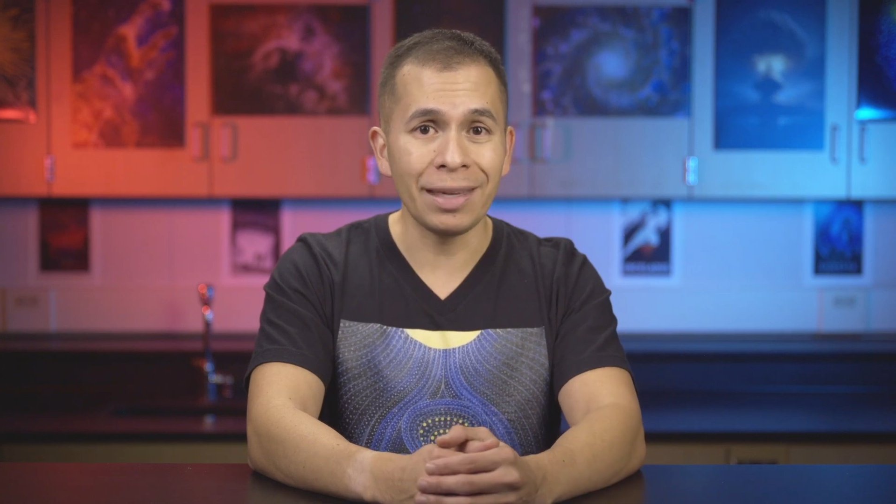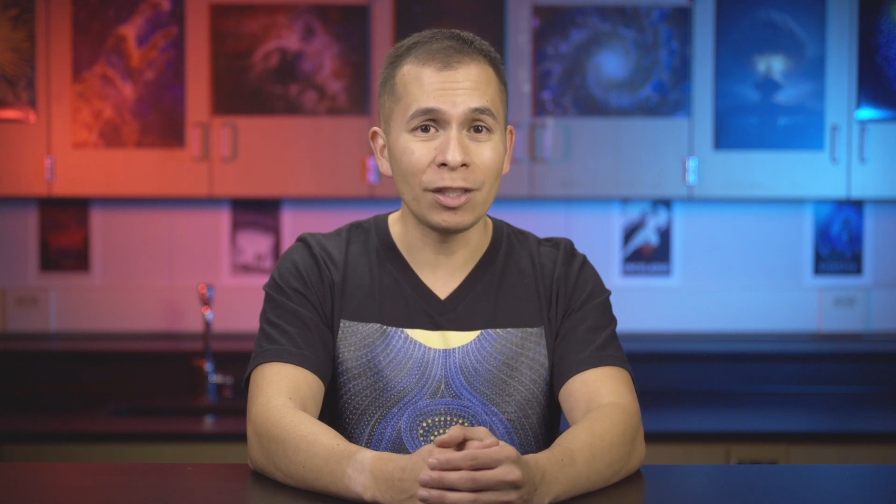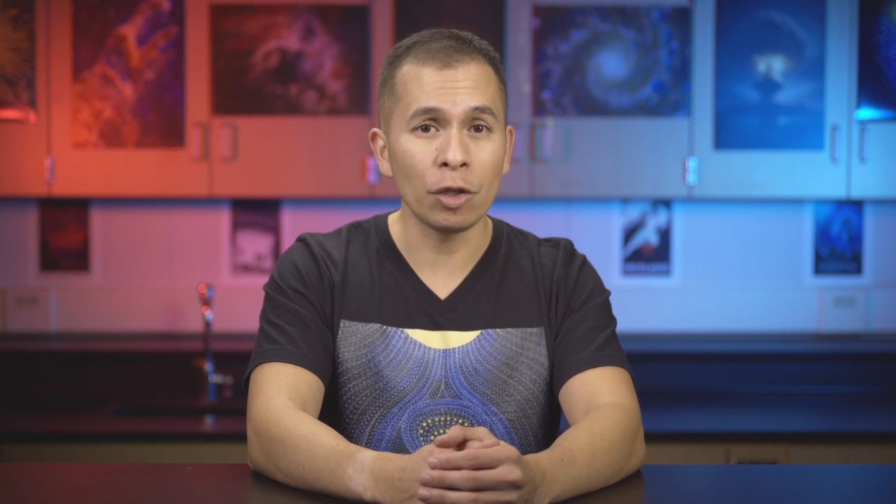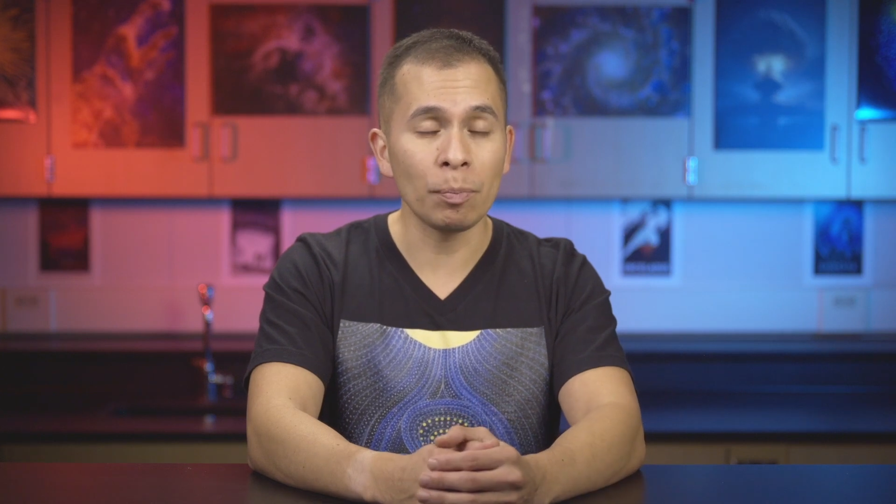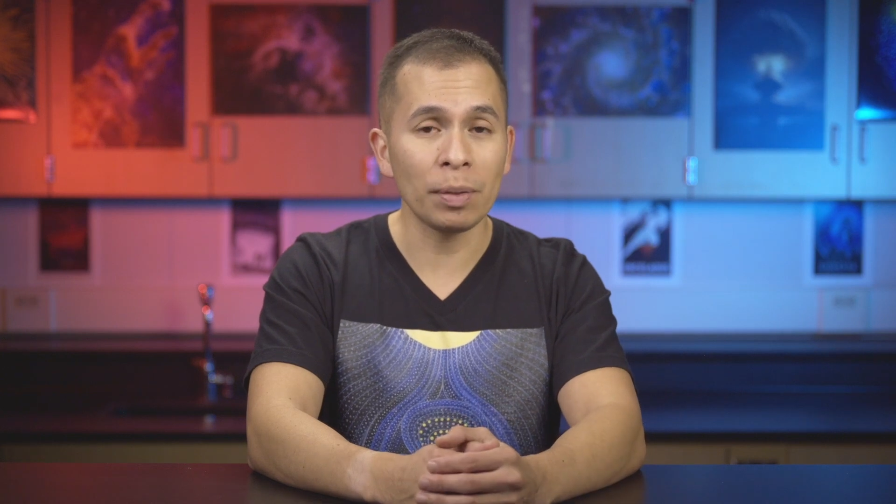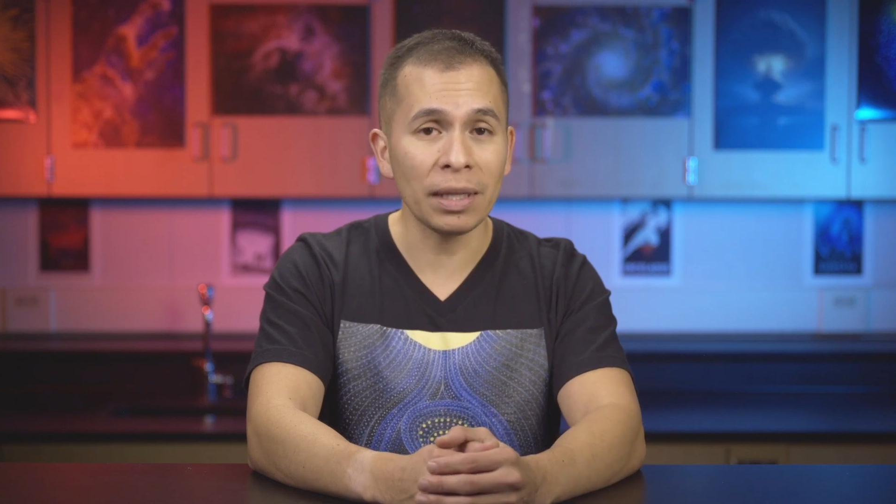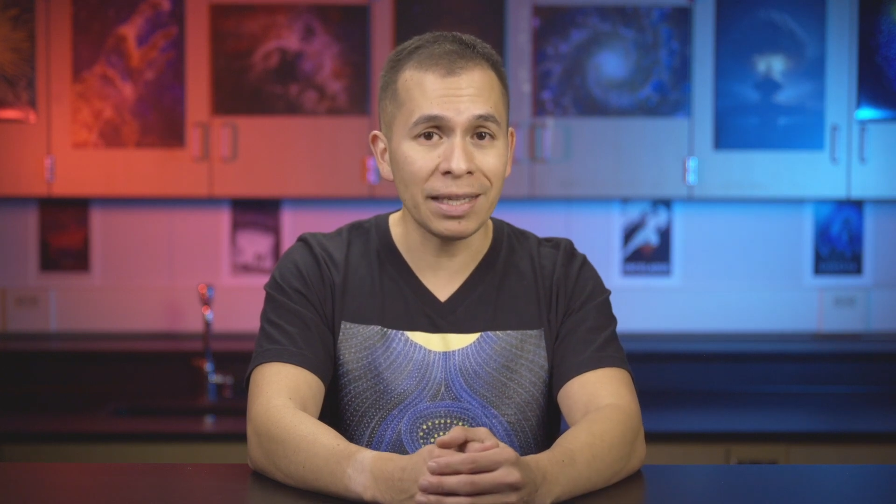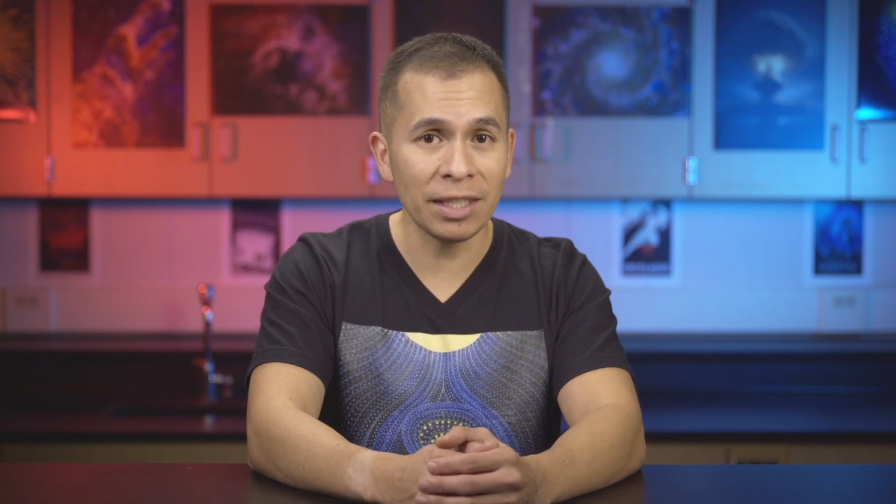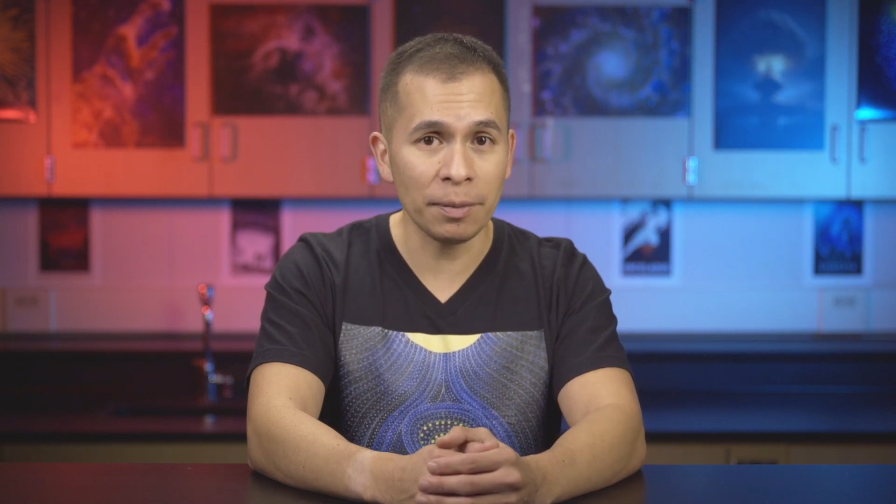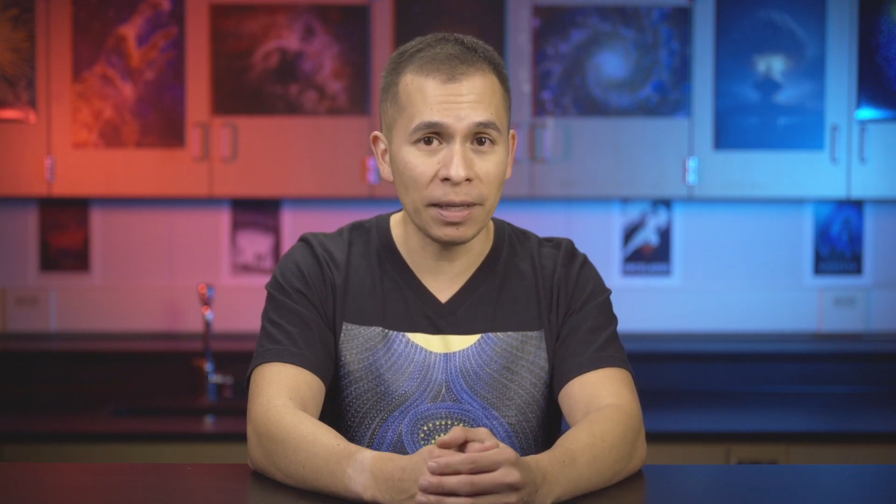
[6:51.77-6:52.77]
is your
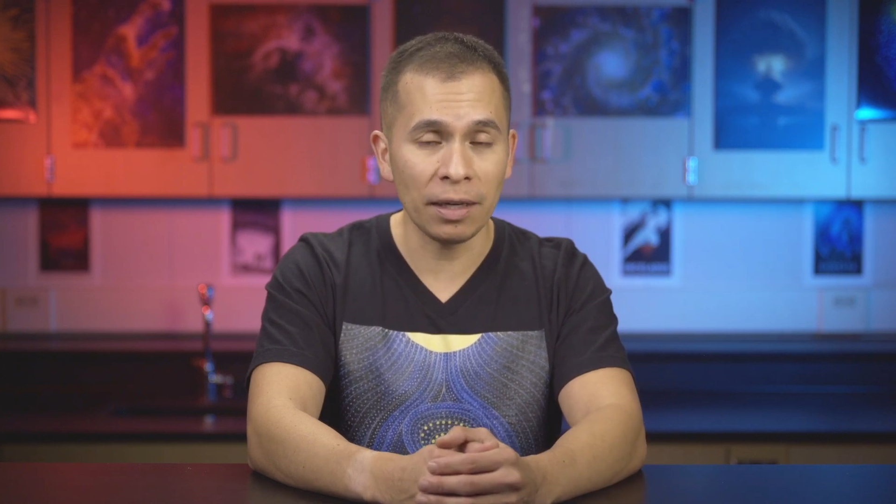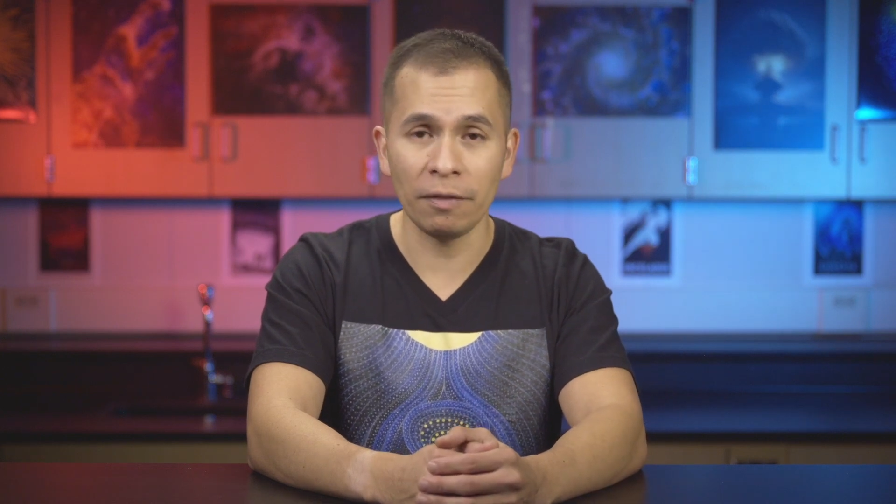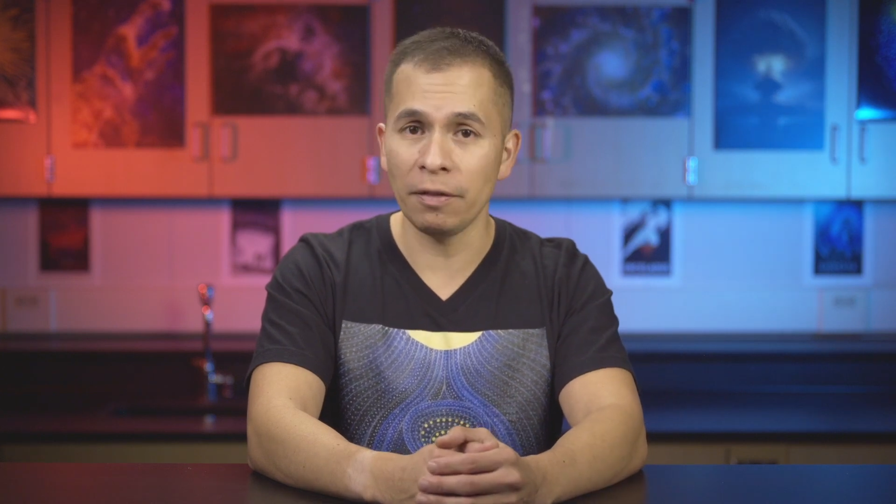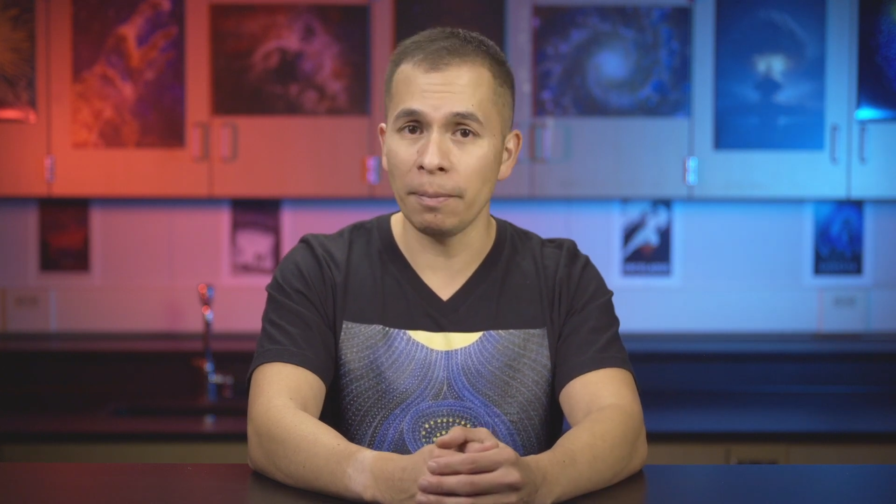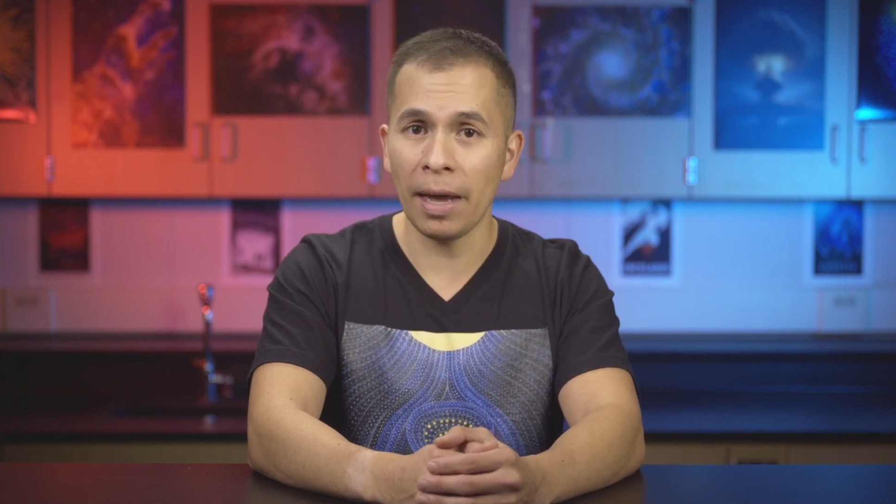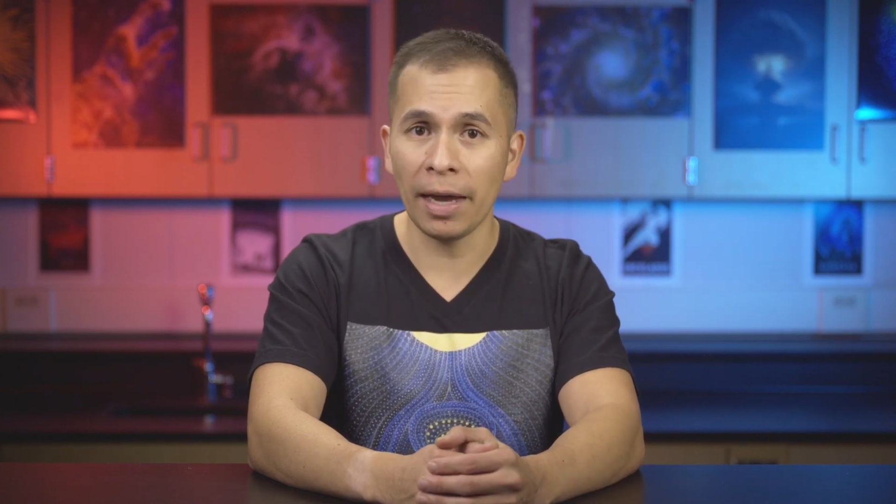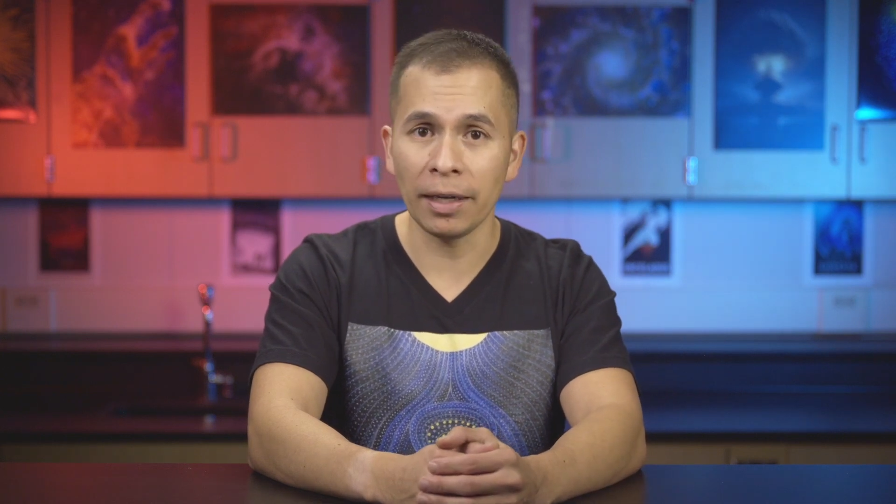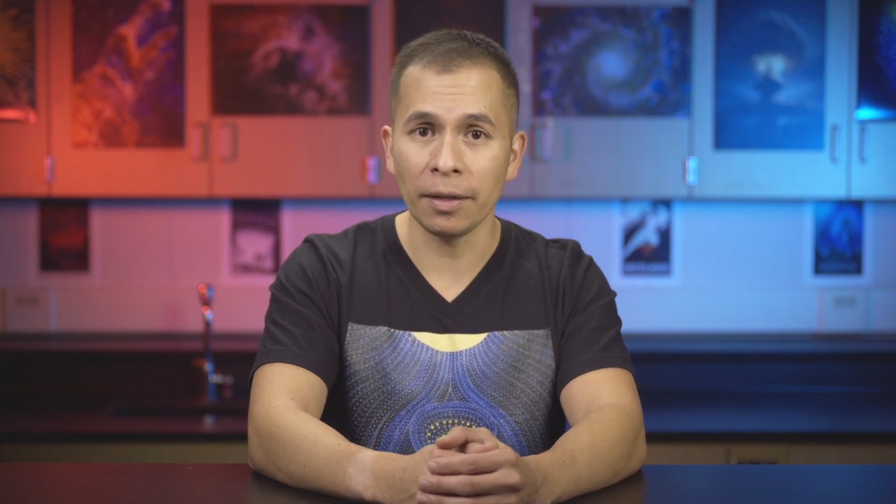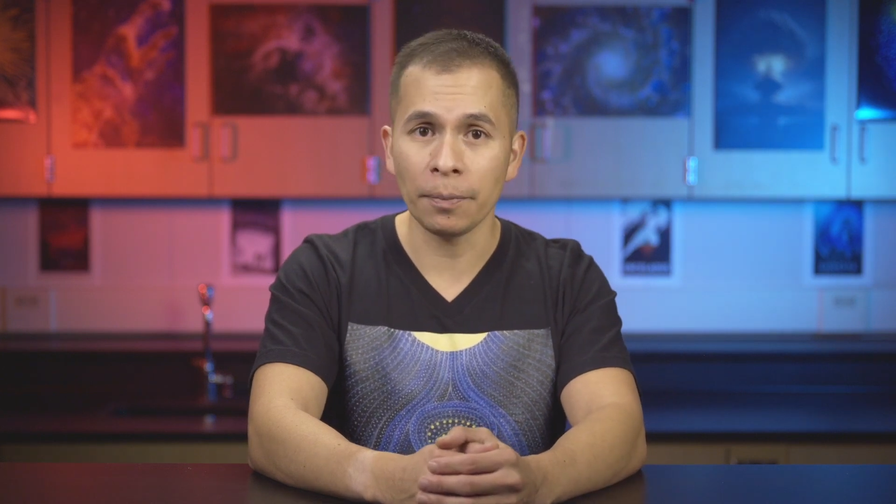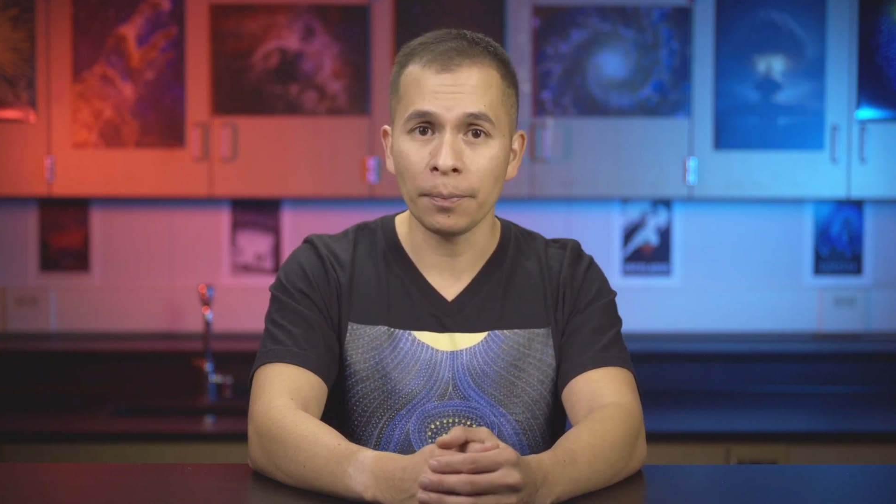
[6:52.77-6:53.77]
placement of the magnet.